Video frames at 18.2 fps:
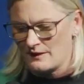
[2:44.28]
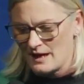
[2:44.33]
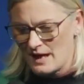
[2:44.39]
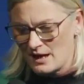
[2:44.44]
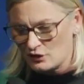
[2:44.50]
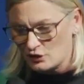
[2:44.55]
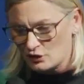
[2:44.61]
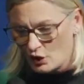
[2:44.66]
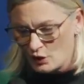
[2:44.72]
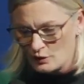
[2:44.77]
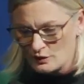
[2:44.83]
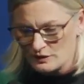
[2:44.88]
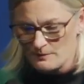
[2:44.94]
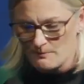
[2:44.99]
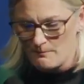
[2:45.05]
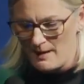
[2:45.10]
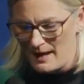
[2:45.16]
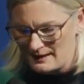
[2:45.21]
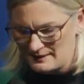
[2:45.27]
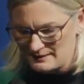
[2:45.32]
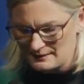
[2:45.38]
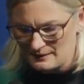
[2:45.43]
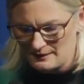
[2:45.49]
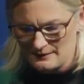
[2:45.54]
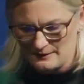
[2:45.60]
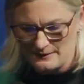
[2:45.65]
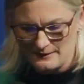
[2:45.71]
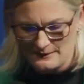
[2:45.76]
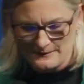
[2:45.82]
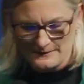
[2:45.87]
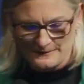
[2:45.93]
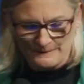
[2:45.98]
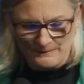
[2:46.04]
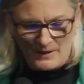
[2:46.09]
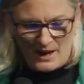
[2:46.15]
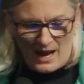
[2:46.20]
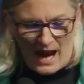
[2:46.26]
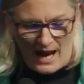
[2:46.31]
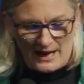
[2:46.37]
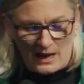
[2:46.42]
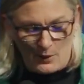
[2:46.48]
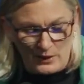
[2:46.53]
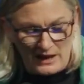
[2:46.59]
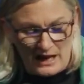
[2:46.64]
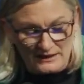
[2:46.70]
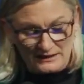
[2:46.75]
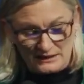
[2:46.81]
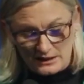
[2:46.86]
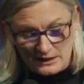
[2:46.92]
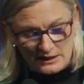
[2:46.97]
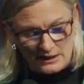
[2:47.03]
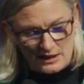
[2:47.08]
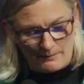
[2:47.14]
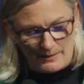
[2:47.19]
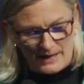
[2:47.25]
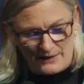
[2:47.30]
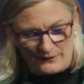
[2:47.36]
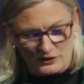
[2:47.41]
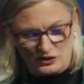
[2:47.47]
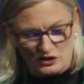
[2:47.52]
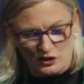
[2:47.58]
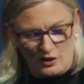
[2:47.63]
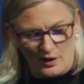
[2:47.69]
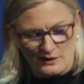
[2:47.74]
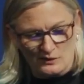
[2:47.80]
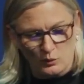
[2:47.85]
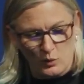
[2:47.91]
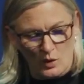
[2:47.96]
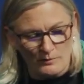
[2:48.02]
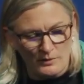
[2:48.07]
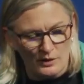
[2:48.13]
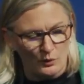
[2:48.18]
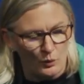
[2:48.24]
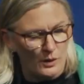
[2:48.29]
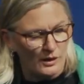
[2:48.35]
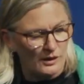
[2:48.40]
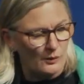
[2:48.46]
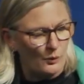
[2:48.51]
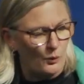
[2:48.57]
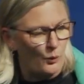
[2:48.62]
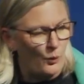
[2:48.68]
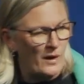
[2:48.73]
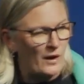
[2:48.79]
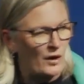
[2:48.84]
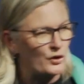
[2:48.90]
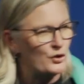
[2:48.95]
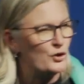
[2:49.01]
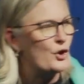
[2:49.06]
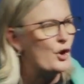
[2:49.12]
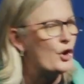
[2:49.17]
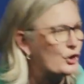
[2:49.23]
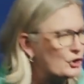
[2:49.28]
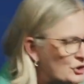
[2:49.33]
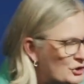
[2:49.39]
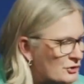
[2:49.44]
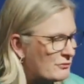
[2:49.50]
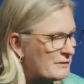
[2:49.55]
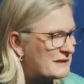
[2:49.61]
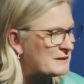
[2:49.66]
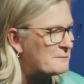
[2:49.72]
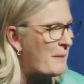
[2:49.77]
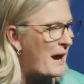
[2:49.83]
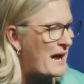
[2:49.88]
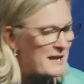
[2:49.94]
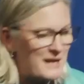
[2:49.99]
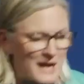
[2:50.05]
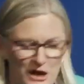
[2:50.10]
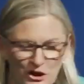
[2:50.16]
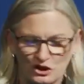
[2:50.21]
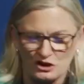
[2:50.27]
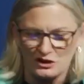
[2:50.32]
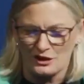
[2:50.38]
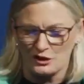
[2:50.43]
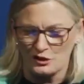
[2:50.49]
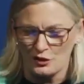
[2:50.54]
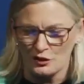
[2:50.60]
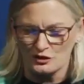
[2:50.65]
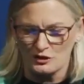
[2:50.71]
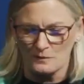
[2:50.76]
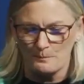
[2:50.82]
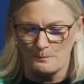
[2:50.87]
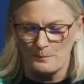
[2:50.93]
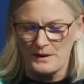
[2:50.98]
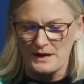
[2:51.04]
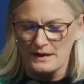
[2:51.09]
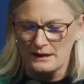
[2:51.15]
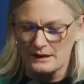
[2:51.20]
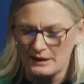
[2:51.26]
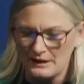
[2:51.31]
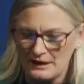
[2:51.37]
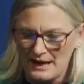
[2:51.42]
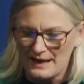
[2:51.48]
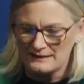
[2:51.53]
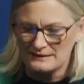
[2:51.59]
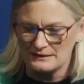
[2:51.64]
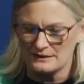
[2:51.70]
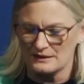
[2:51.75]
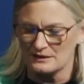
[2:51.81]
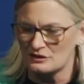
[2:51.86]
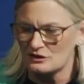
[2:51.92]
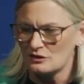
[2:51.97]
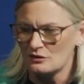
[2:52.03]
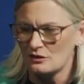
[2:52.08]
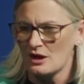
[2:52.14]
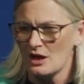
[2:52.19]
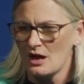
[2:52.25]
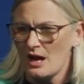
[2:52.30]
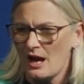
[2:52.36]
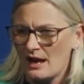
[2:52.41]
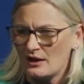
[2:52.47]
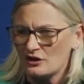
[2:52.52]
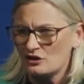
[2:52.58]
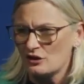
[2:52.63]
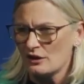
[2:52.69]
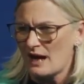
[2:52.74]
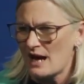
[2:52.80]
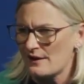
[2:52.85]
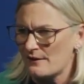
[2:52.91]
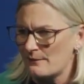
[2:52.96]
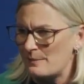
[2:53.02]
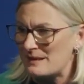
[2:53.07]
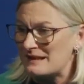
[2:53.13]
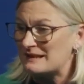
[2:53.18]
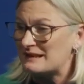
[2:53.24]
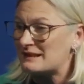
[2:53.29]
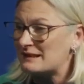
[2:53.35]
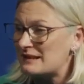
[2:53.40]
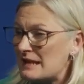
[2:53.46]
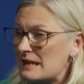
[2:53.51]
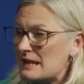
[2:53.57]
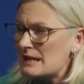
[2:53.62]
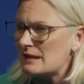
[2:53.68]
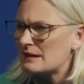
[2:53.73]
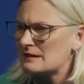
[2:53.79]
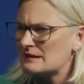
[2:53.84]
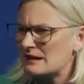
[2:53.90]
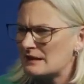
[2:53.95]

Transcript: that I don't matter. And now, when I was thinking about this, you know, as women, we're, we are nurturers by nature. You know, to be connected and to, and to kind of be seen is,